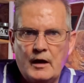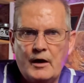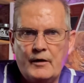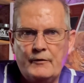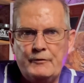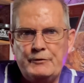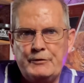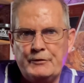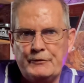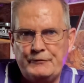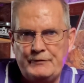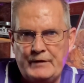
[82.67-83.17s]

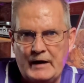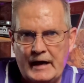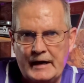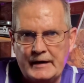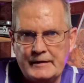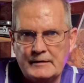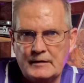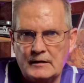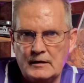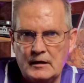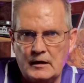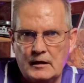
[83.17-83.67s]
of the
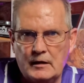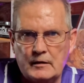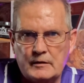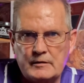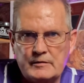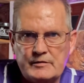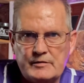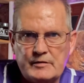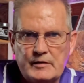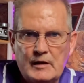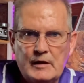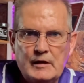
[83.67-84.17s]
Fine
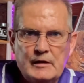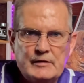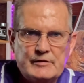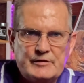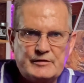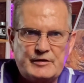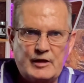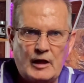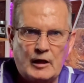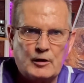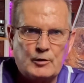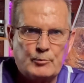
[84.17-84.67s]
Deluxe,
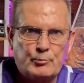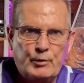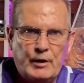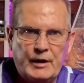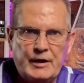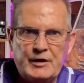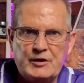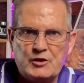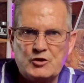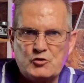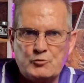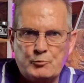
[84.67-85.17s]

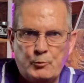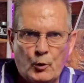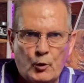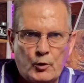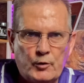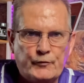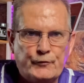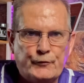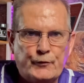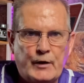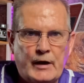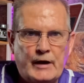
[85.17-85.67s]
celebrating
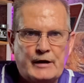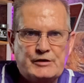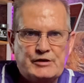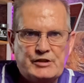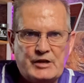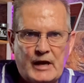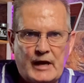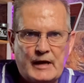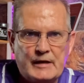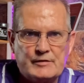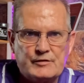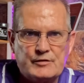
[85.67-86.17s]
sport
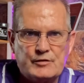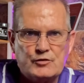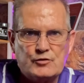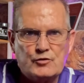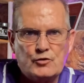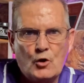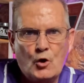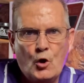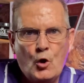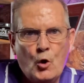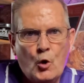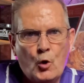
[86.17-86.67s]
franchises,
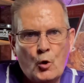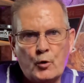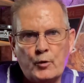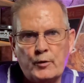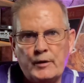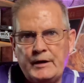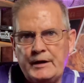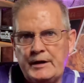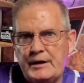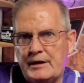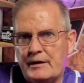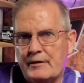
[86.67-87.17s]
or
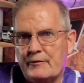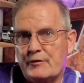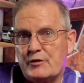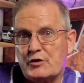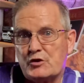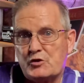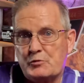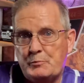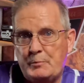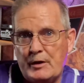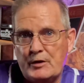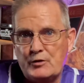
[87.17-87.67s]
any of the
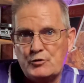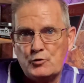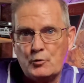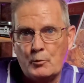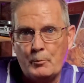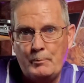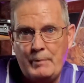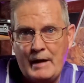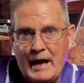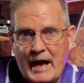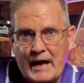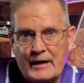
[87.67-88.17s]
special
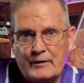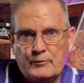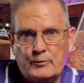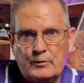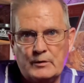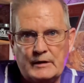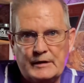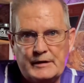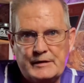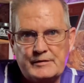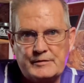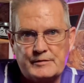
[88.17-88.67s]
bag
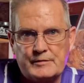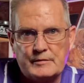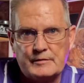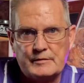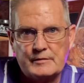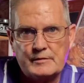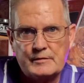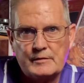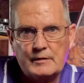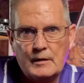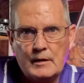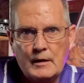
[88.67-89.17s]

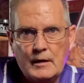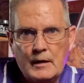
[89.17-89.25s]
releases,